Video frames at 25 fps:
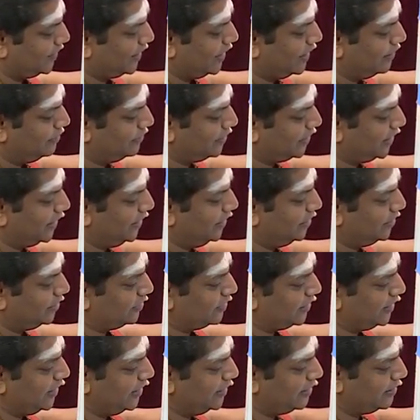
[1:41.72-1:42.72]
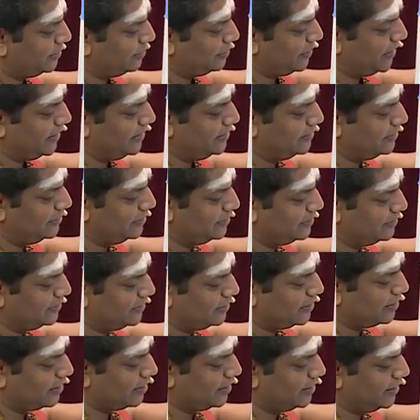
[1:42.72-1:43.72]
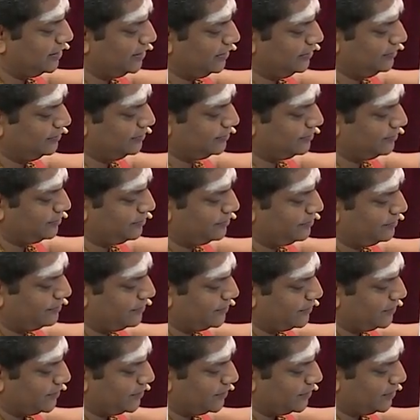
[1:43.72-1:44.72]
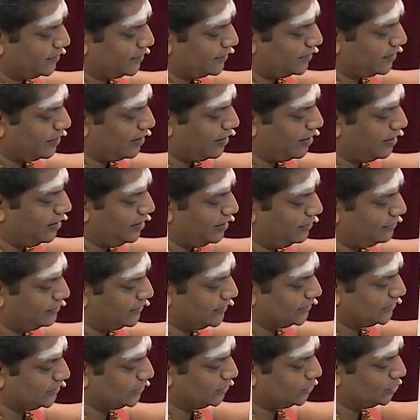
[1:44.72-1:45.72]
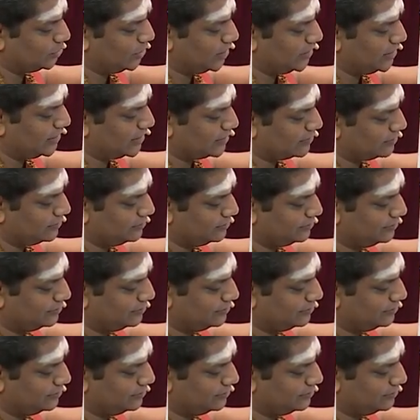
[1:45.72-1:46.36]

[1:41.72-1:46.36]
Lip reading: I am trying to create a paint drawing, all of us together.